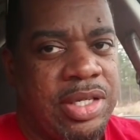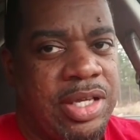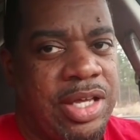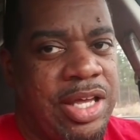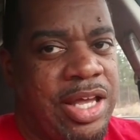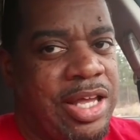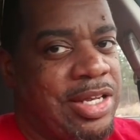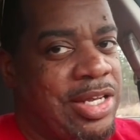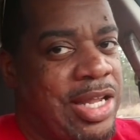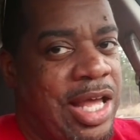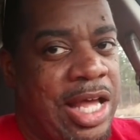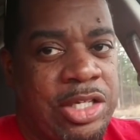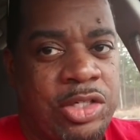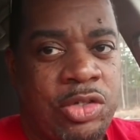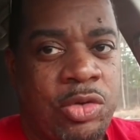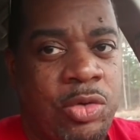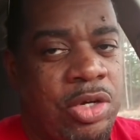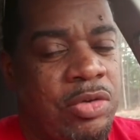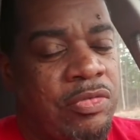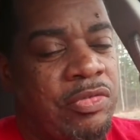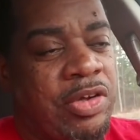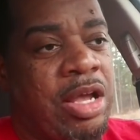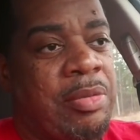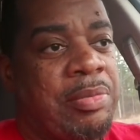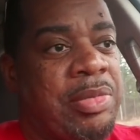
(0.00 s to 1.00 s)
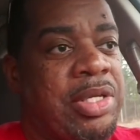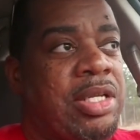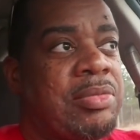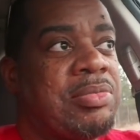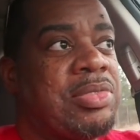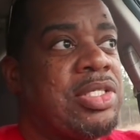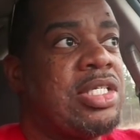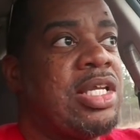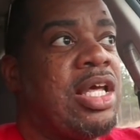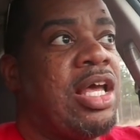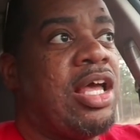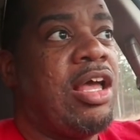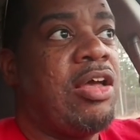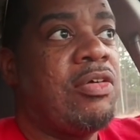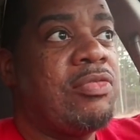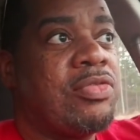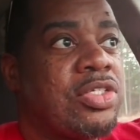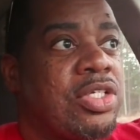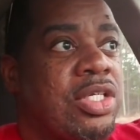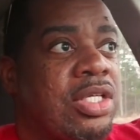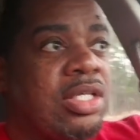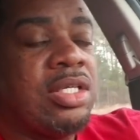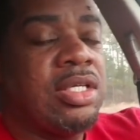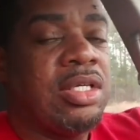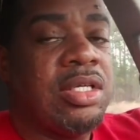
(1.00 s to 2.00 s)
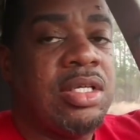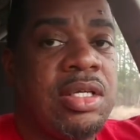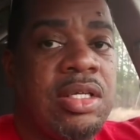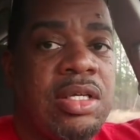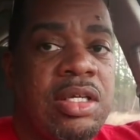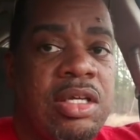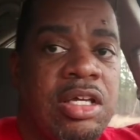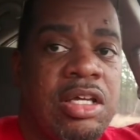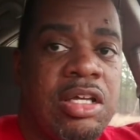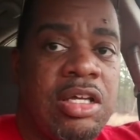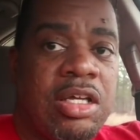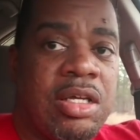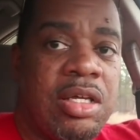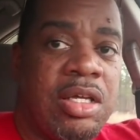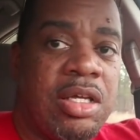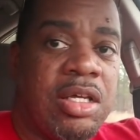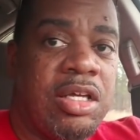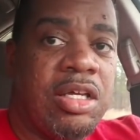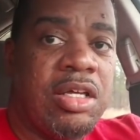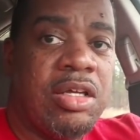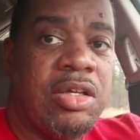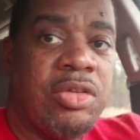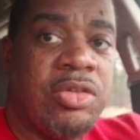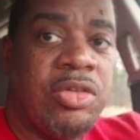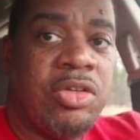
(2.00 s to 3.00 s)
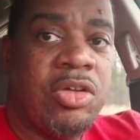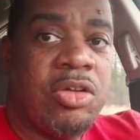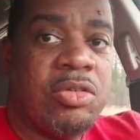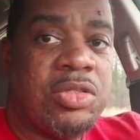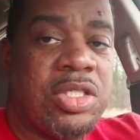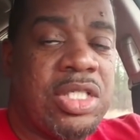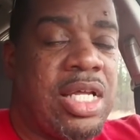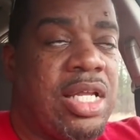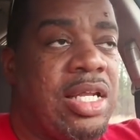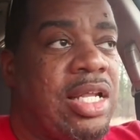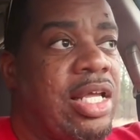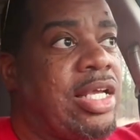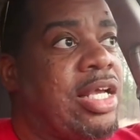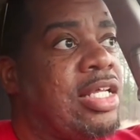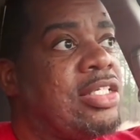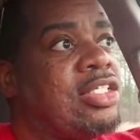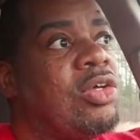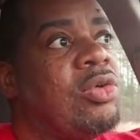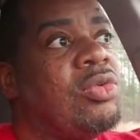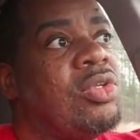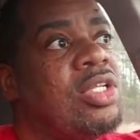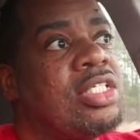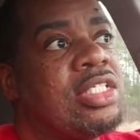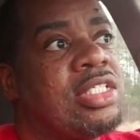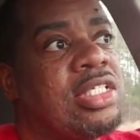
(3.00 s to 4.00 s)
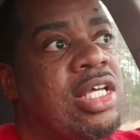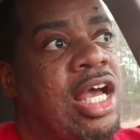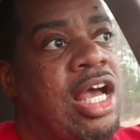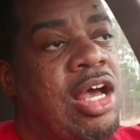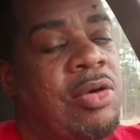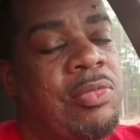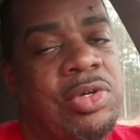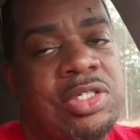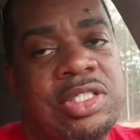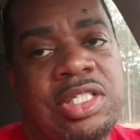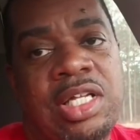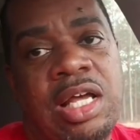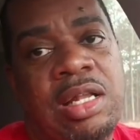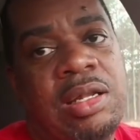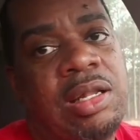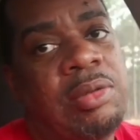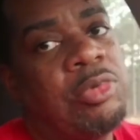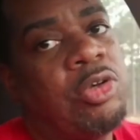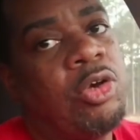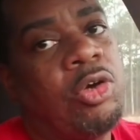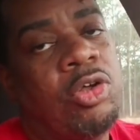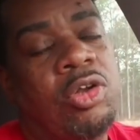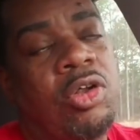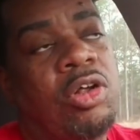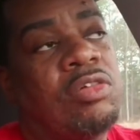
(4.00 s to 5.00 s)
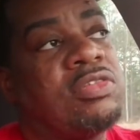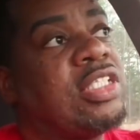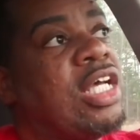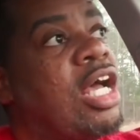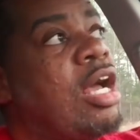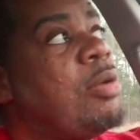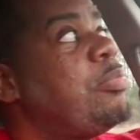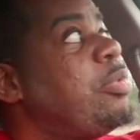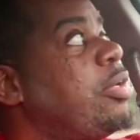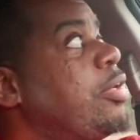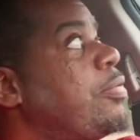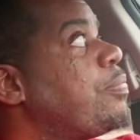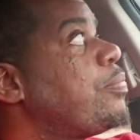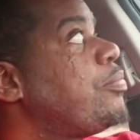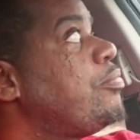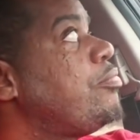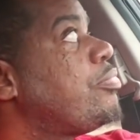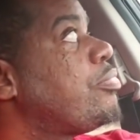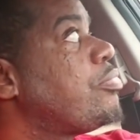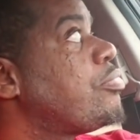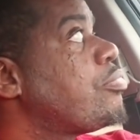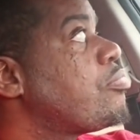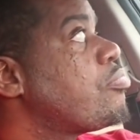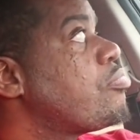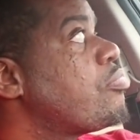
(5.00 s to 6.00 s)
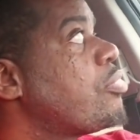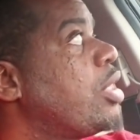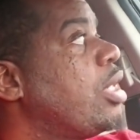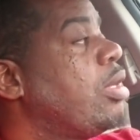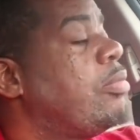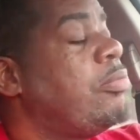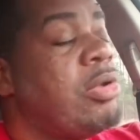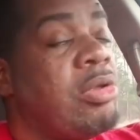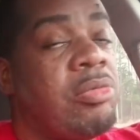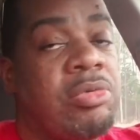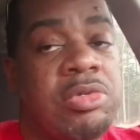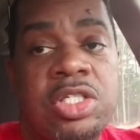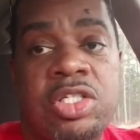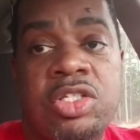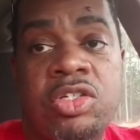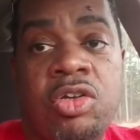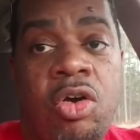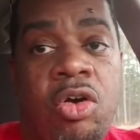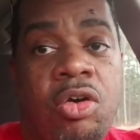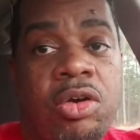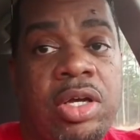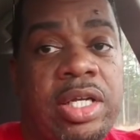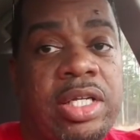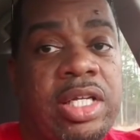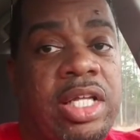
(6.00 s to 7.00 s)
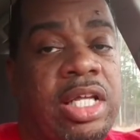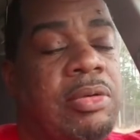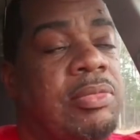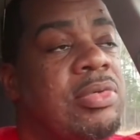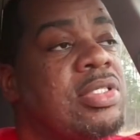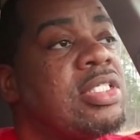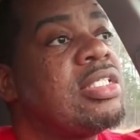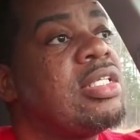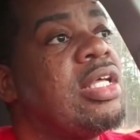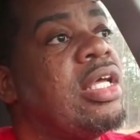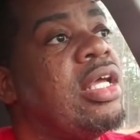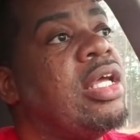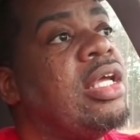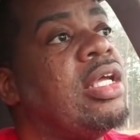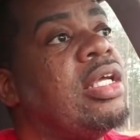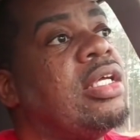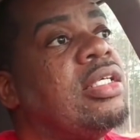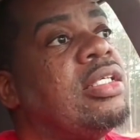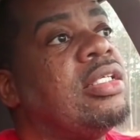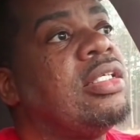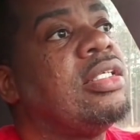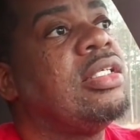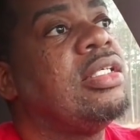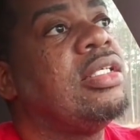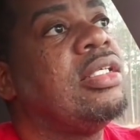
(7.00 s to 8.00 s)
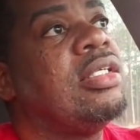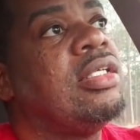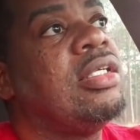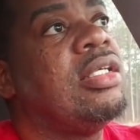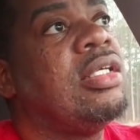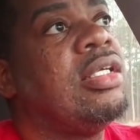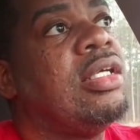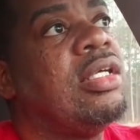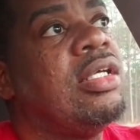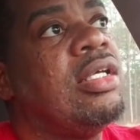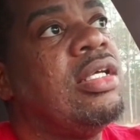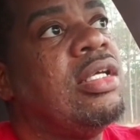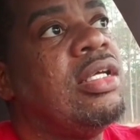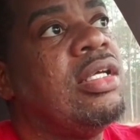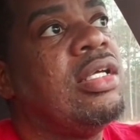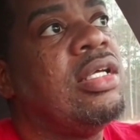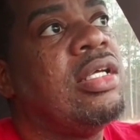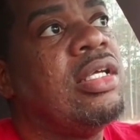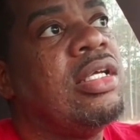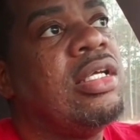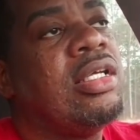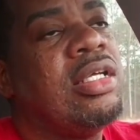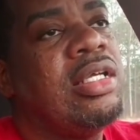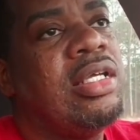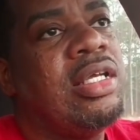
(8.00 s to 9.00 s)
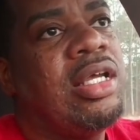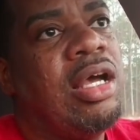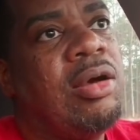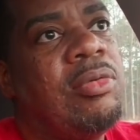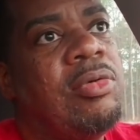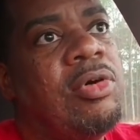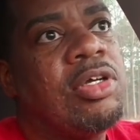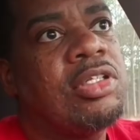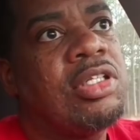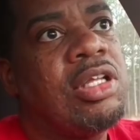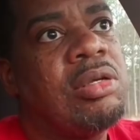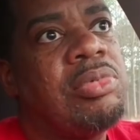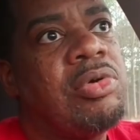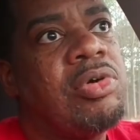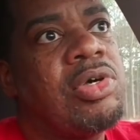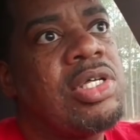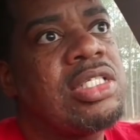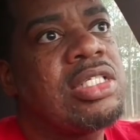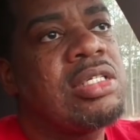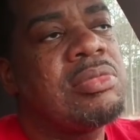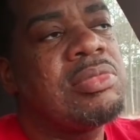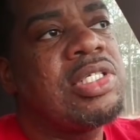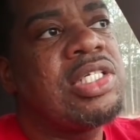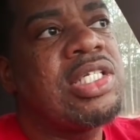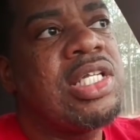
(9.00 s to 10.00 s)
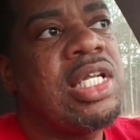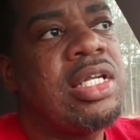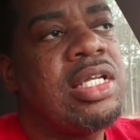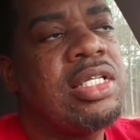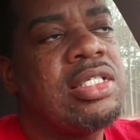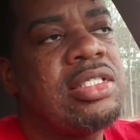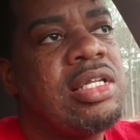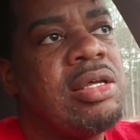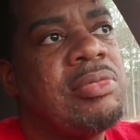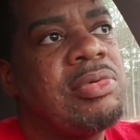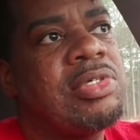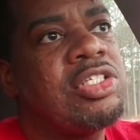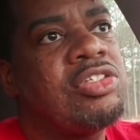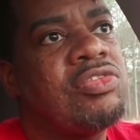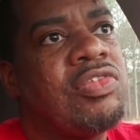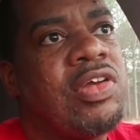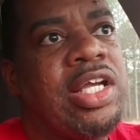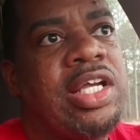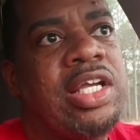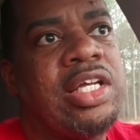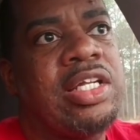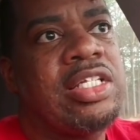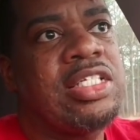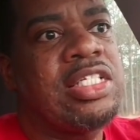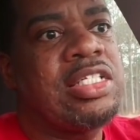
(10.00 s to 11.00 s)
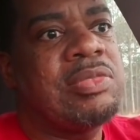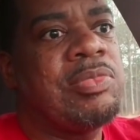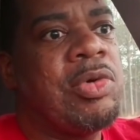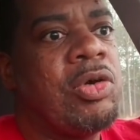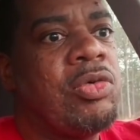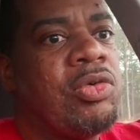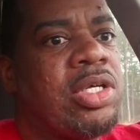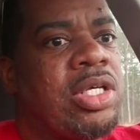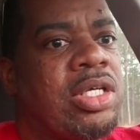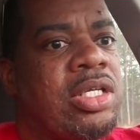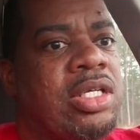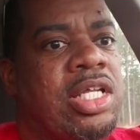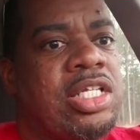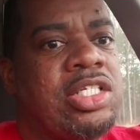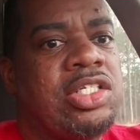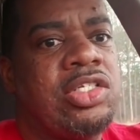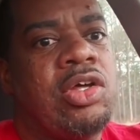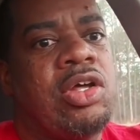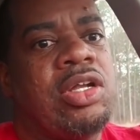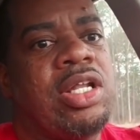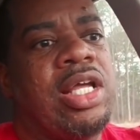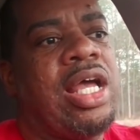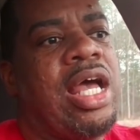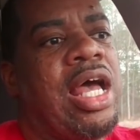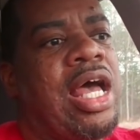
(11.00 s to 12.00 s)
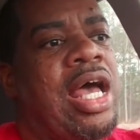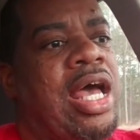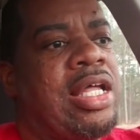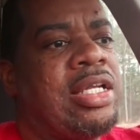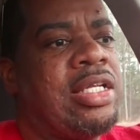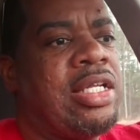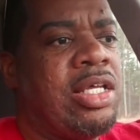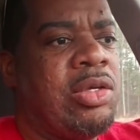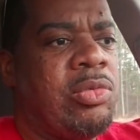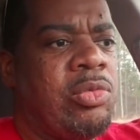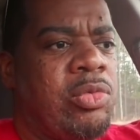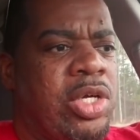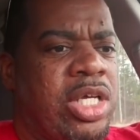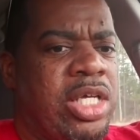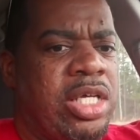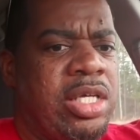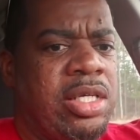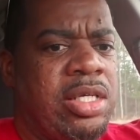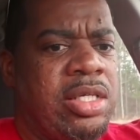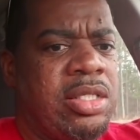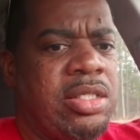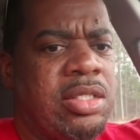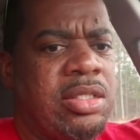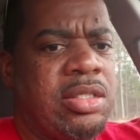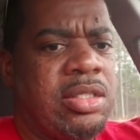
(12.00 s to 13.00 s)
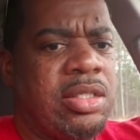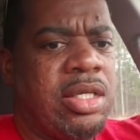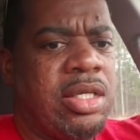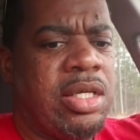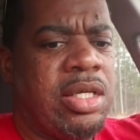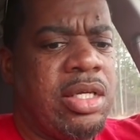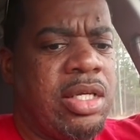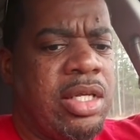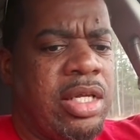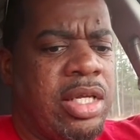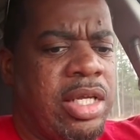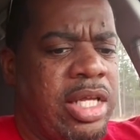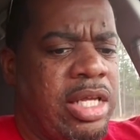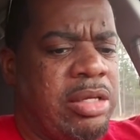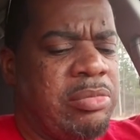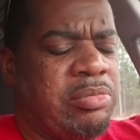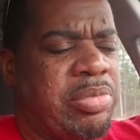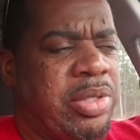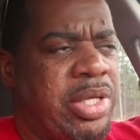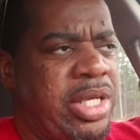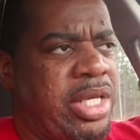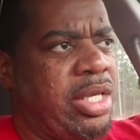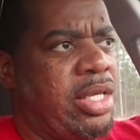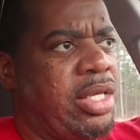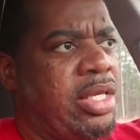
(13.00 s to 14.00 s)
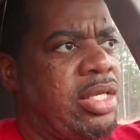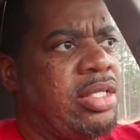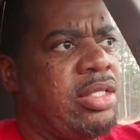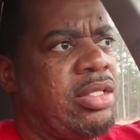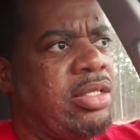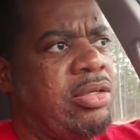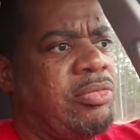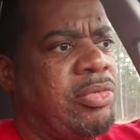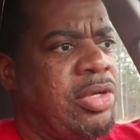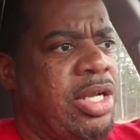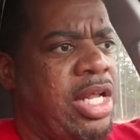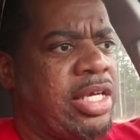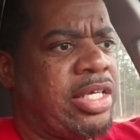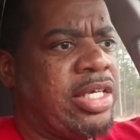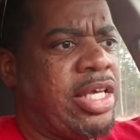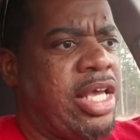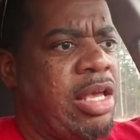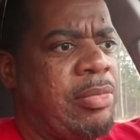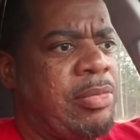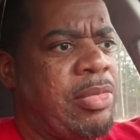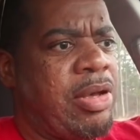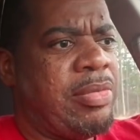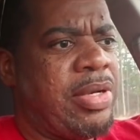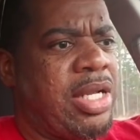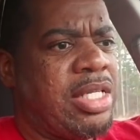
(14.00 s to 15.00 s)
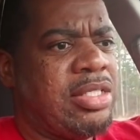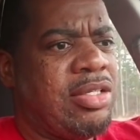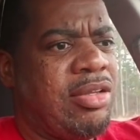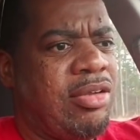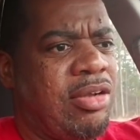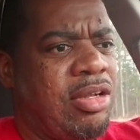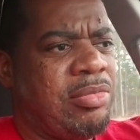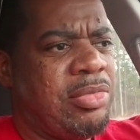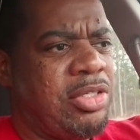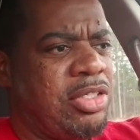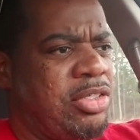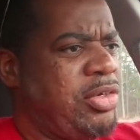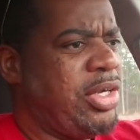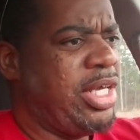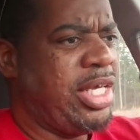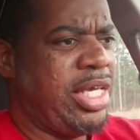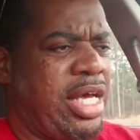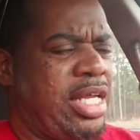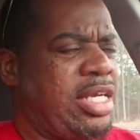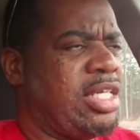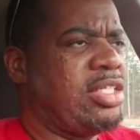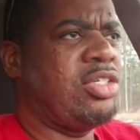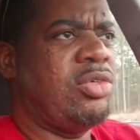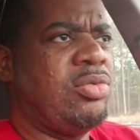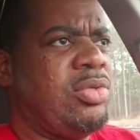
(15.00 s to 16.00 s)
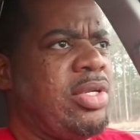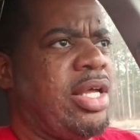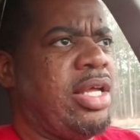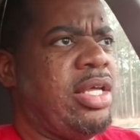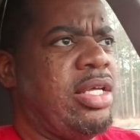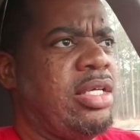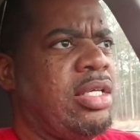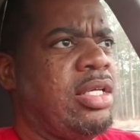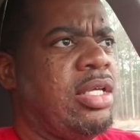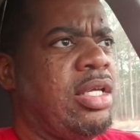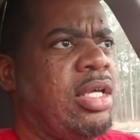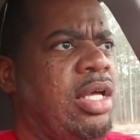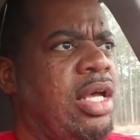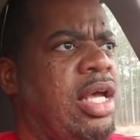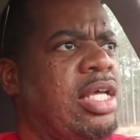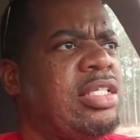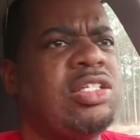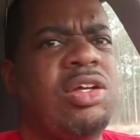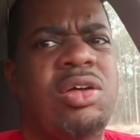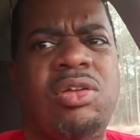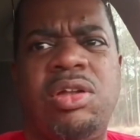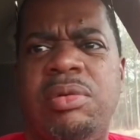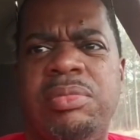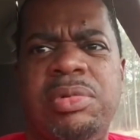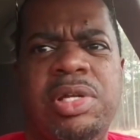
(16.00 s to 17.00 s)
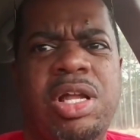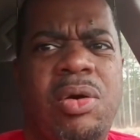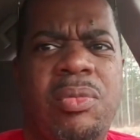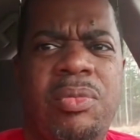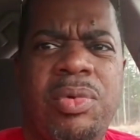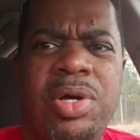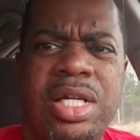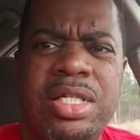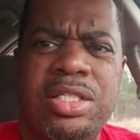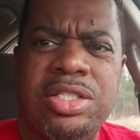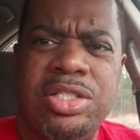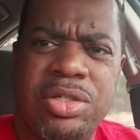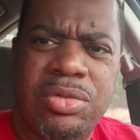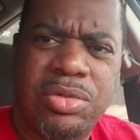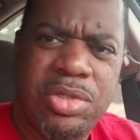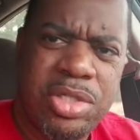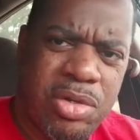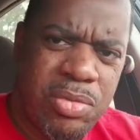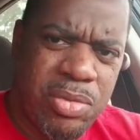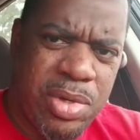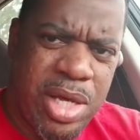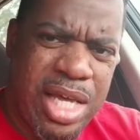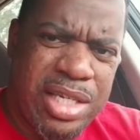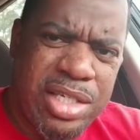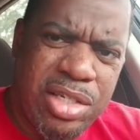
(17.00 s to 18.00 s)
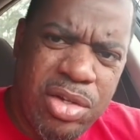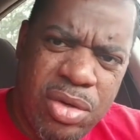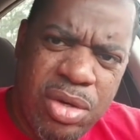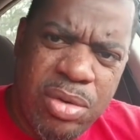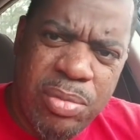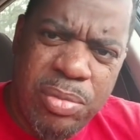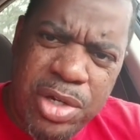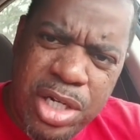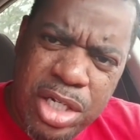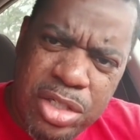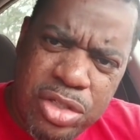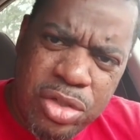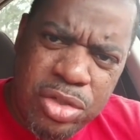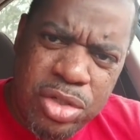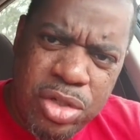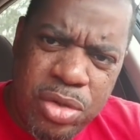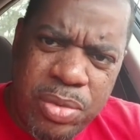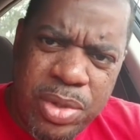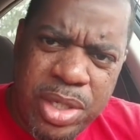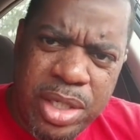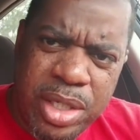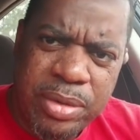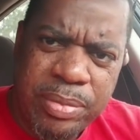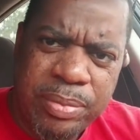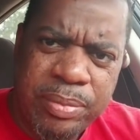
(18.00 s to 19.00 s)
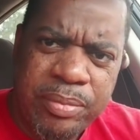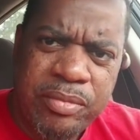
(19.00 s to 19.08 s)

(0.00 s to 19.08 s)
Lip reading: and not do it around me themselves. You know what I'm saying? Like I told this guy one time, I'm going off topic. We was talking and he was saying, yeah, I walked up on some sinners. They were drinking and smoking and they started hiding their weed and they beer when I came up. And I told him, you ain't got to do that. I told him, no, what is you doing? I told him, what is you doing?